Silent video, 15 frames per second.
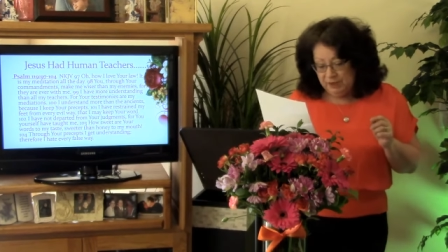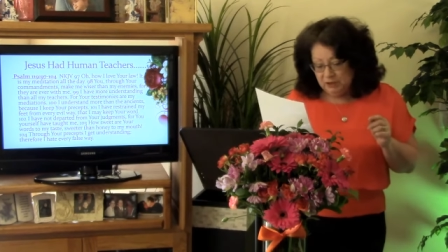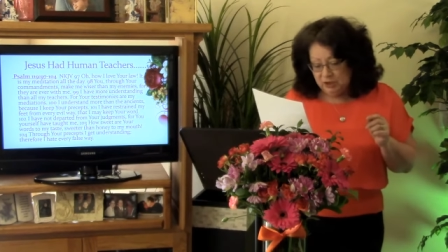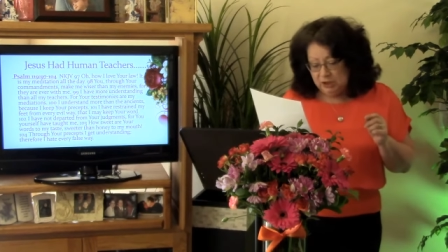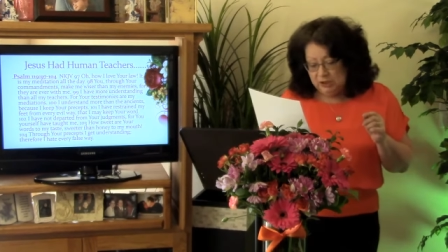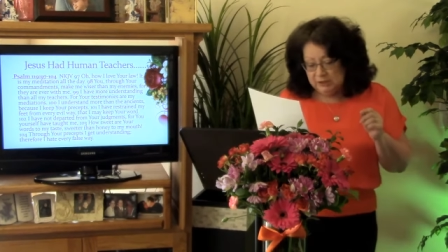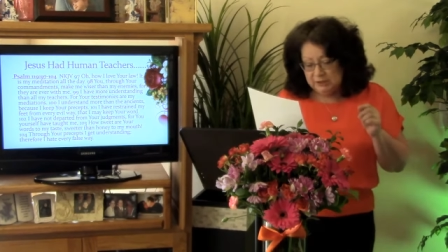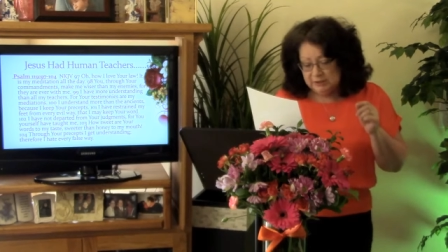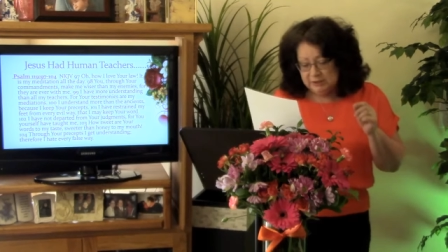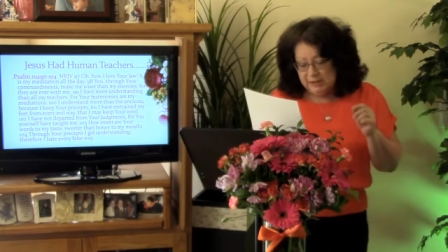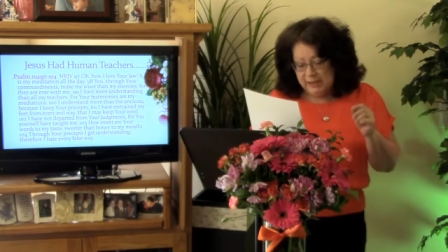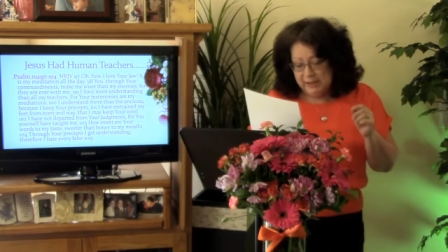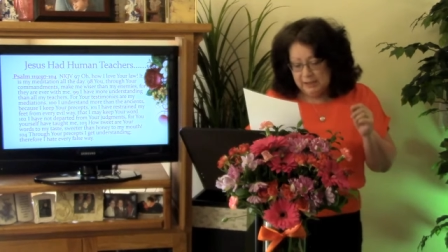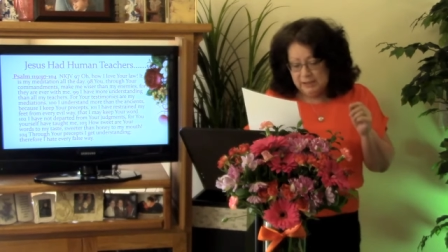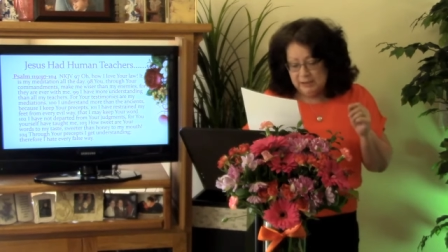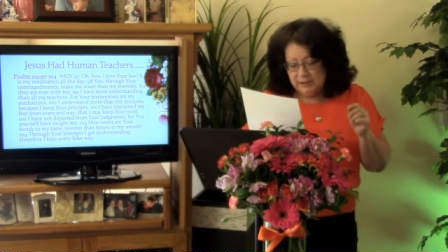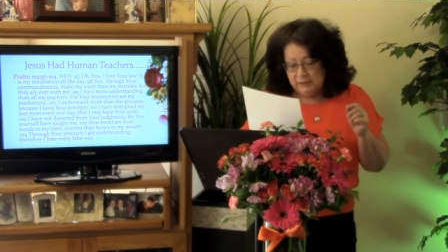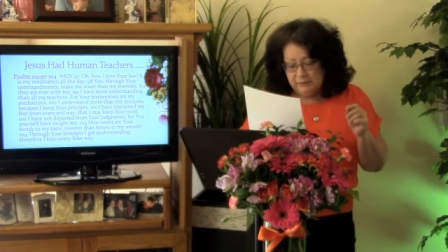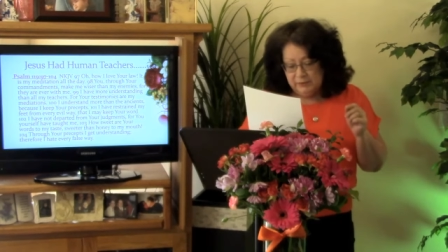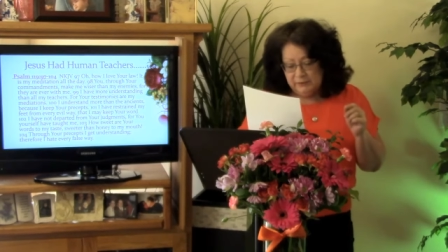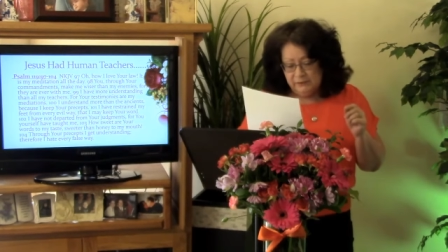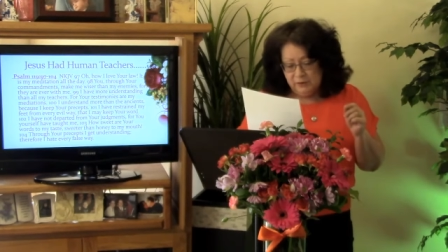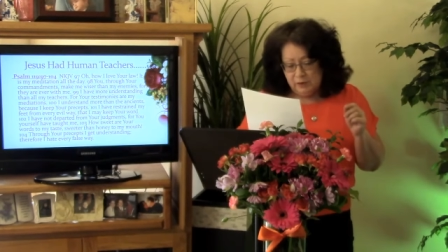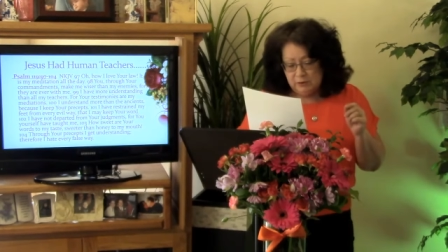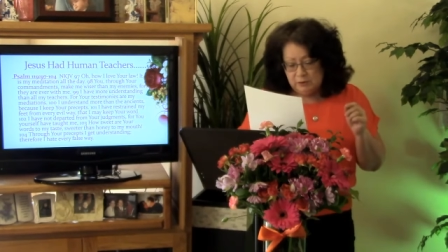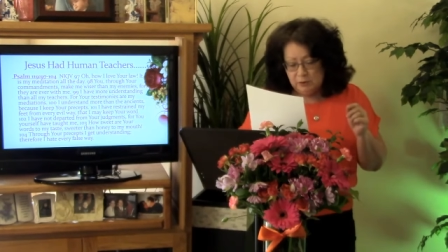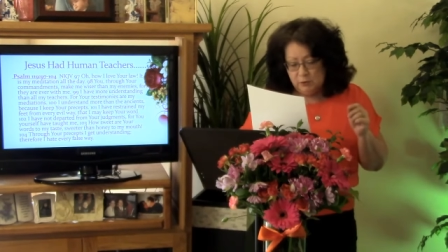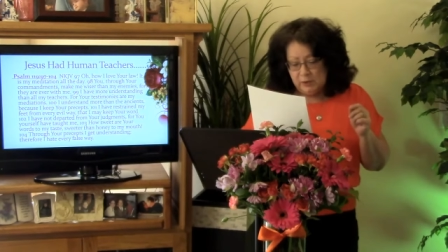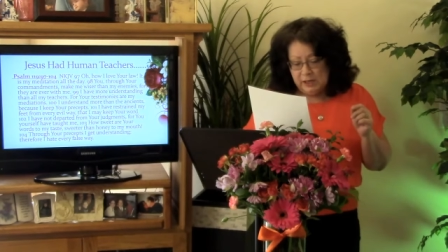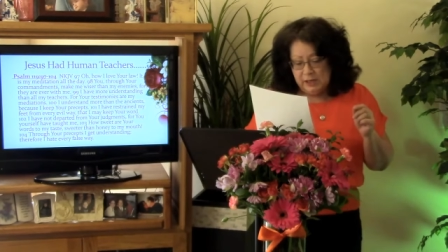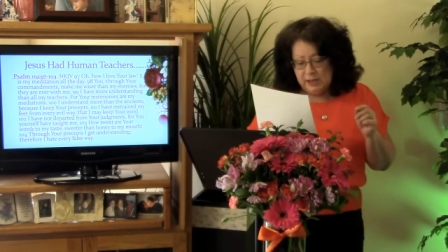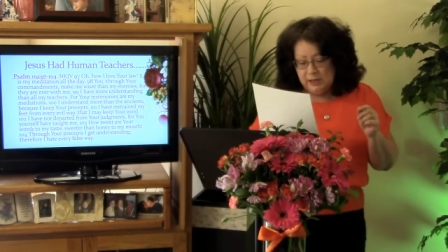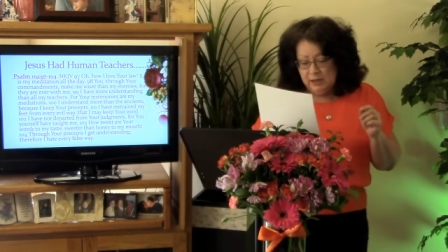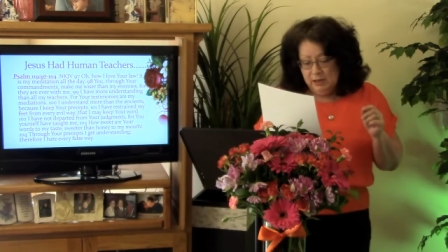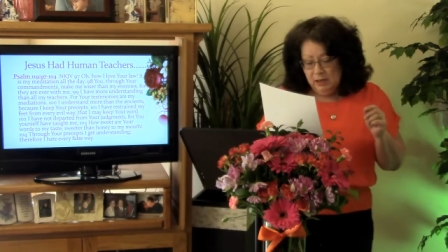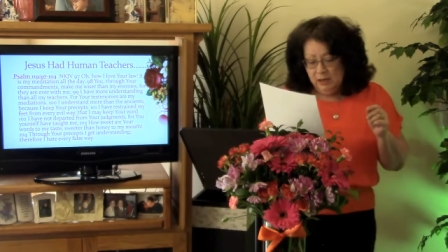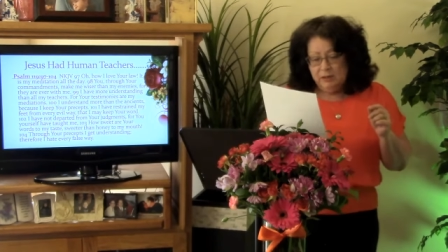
Jesus hated every false way.